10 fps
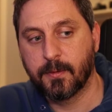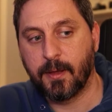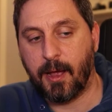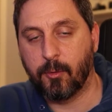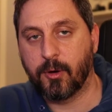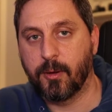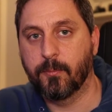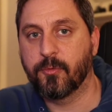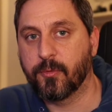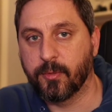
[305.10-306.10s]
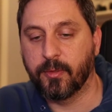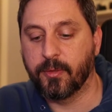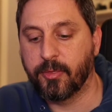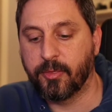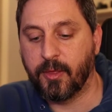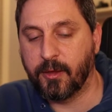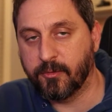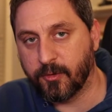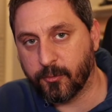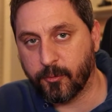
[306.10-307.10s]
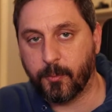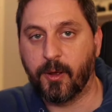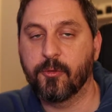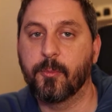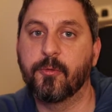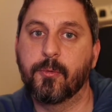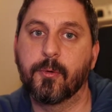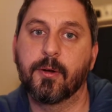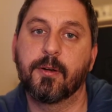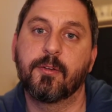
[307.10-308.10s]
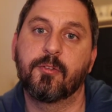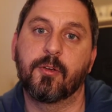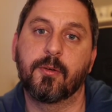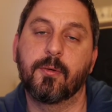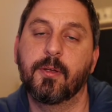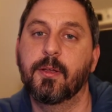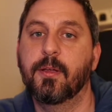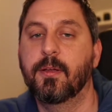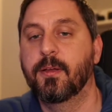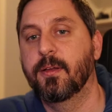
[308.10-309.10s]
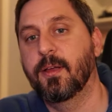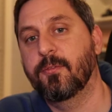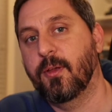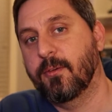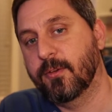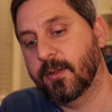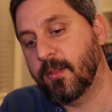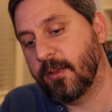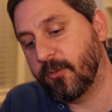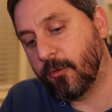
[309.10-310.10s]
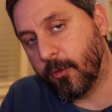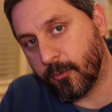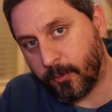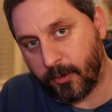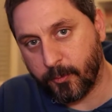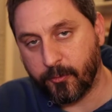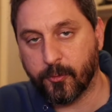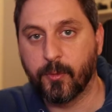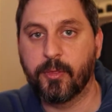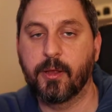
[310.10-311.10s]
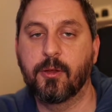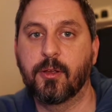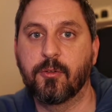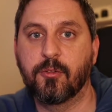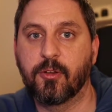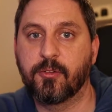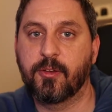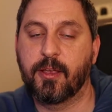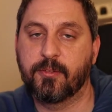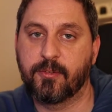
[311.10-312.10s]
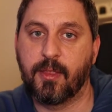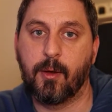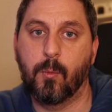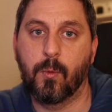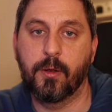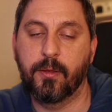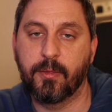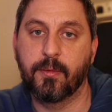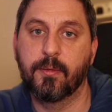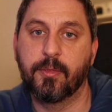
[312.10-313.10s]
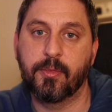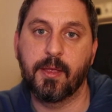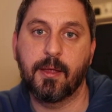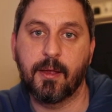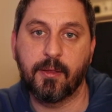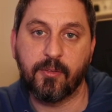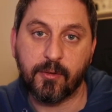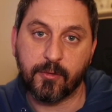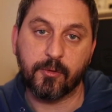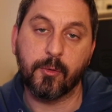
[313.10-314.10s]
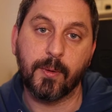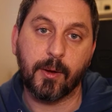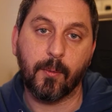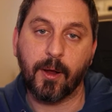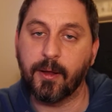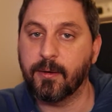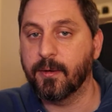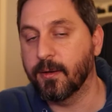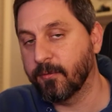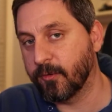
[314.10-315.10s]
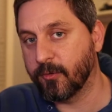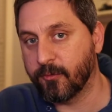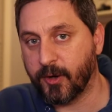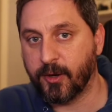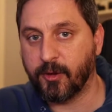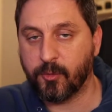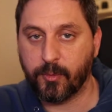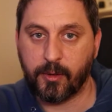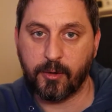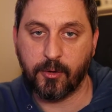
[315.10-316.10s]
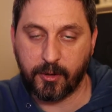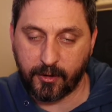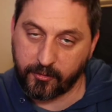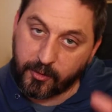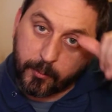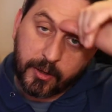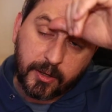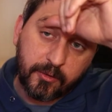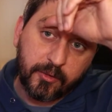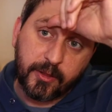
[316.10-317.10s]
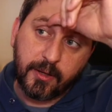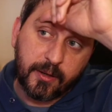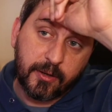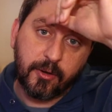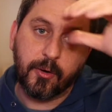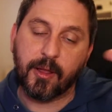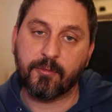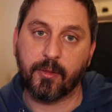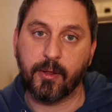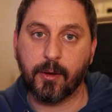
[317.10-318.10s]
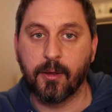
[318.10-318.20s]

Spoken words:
outcomes for the things it's responsible for. So if you have a class that's only responsible for one thing, you can just test that one thing and see if it's doing it right. And if there's a variation within it, you can test it pretty easily, and you don't have to, like,